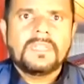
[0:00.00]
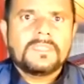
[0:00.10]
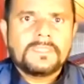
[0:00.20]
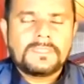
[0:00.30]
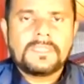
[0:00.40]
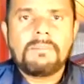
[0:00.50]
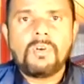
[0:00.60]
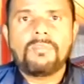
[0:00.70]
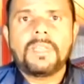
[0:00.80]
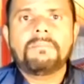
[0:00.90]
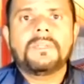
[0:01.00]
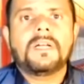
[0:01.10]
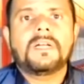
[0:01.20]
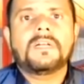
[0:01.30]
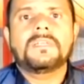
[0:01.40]
Some of them
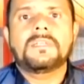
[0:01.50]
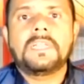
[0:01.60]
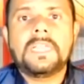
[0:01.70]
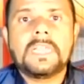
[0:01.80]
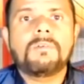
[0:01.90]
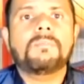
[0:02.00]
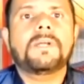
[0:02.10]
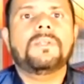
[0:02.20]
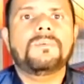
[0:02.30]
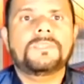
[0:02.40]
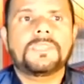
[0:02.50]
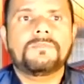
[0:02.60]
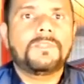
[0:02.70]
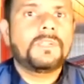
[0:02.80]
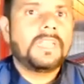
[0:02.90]
recover by their own self
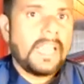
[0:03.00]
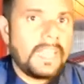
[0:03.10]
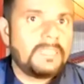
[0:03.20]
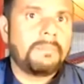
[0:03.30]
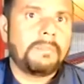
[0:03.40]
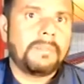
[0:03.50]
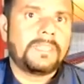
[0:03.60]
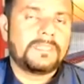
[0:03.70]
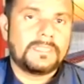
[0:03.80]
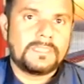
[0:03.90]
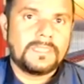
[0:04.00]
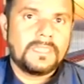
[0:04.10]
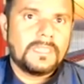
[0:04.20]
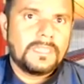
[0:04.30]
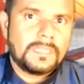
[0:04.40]
without any medicines.
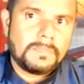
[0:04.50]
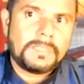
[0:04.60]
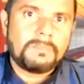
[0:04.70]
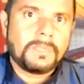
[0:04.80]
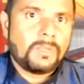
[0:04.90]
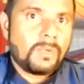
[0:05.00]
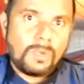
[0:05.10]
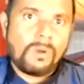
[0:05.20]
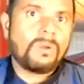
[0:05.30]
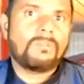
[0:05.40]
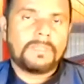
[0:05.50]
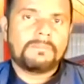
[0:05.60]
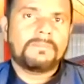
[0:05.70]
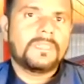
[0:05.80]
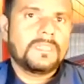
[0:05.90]
That means, but not all of them.
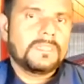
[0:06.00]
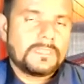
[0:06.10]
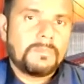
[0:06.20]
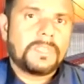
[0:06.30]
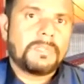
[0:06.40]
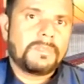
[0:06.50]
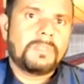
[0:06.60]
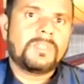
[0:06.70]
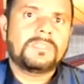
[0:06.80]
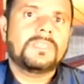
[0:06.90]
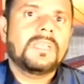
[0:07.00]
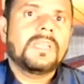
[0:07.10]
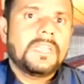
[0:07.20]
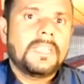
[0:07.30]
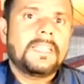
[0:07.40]
Some of them, because
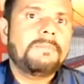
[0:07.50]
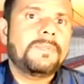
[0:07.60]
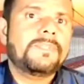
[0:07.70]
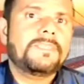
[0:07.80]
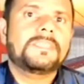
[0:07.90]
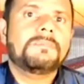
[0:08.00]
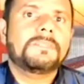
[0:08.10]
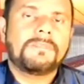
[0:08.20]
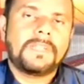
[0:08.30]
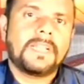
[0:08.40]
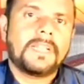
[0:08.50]
their immune system is very high.